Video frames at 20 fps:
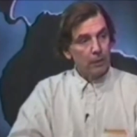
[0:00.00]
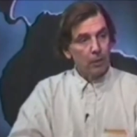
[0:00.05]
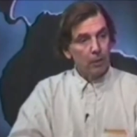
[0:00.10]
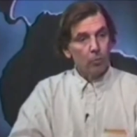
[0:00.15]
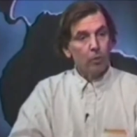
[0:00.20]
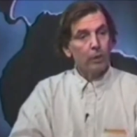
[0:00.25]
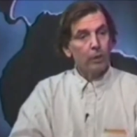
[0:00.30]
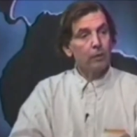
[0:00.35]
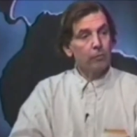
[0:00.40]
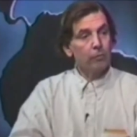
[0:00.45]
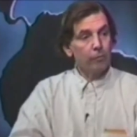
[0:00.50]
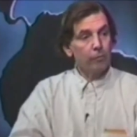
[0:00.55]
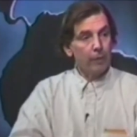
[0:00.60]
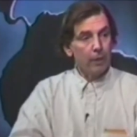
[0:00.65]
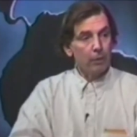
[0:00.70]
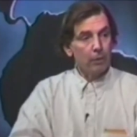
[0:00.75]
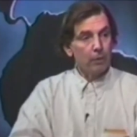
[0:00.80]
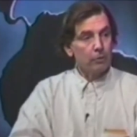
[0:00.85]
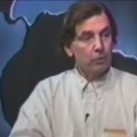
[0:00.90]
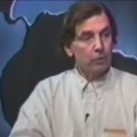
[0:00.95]
There were
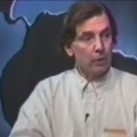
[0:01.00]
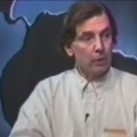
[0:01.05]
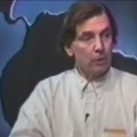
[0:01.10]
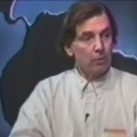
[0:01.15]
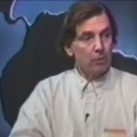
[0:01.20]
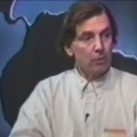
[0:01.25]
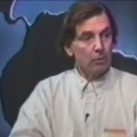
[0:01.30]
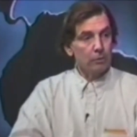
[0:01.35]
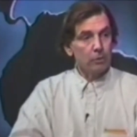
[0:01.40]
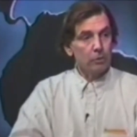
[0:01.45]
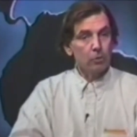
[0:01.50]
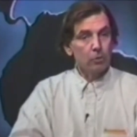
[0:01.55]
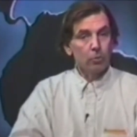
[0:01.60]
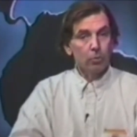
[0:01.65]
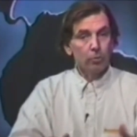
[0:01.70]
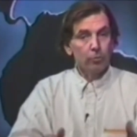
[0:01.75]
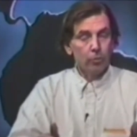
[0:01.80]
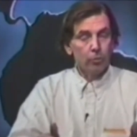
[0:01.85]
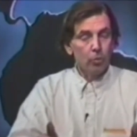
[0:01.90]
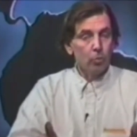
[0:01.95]
Confederate generals
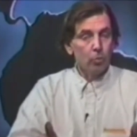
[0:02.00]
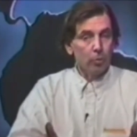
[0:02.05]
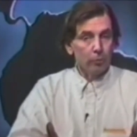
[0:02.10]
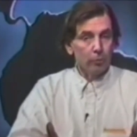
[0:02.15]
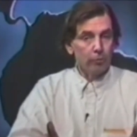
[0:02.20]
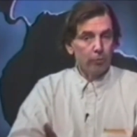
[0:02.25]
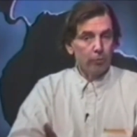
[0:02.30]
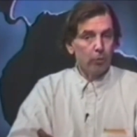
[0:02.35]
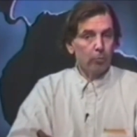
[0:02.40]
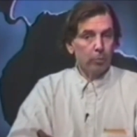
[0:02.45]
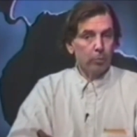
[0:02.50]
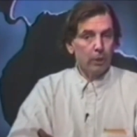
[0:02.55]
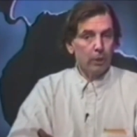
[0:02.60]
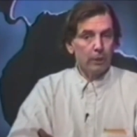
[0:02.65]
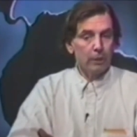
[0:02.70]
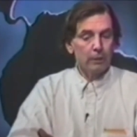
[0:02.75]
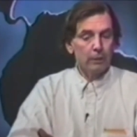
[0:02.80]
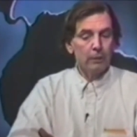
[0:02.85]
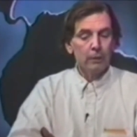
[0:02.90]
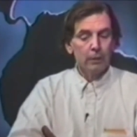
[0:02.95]
who were
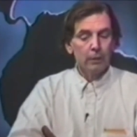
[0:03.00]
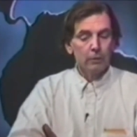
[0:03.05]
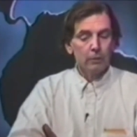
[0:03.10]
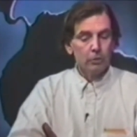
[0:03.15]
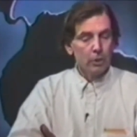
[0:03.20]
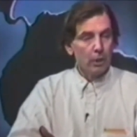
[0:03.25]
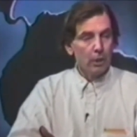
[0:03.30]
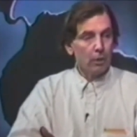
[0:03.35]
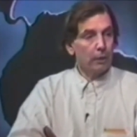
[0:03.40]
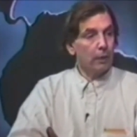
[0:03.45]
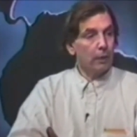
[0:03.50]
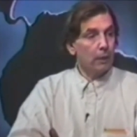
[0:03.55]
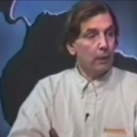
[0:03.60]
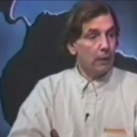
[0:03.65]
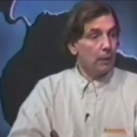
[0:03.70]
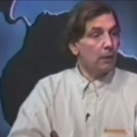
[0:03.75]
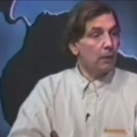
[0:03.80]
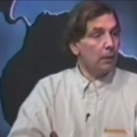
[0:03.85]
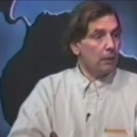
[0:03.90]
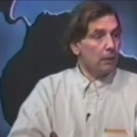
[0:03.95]
full-blooded
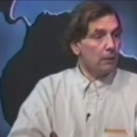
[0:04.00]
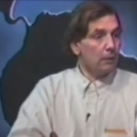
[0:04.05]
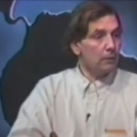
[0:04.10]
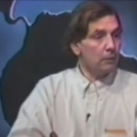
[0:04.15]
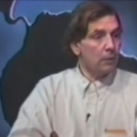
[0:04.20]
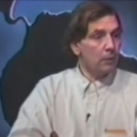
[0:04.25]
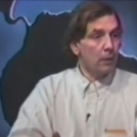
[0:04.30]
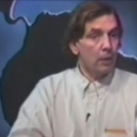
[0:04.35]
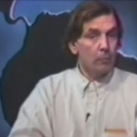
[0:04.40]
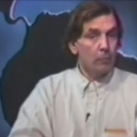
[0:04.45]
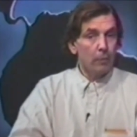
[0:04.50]
Cherokee Indians